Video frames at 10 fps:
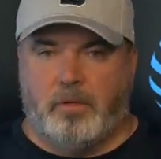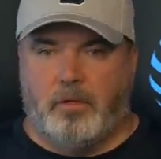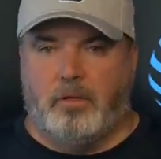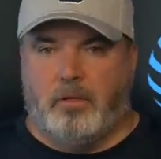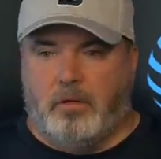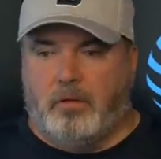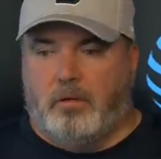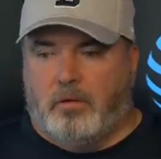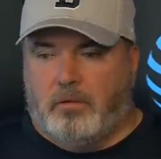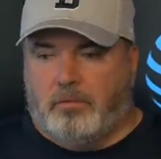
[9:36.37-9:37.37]
I mean,
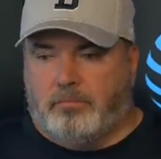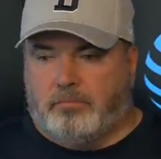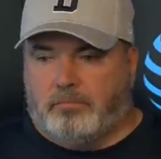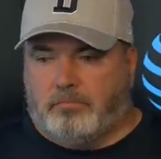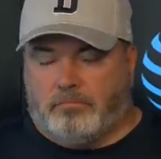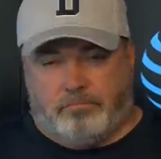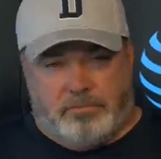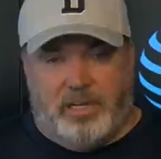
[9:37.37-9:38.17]
guys you've been around?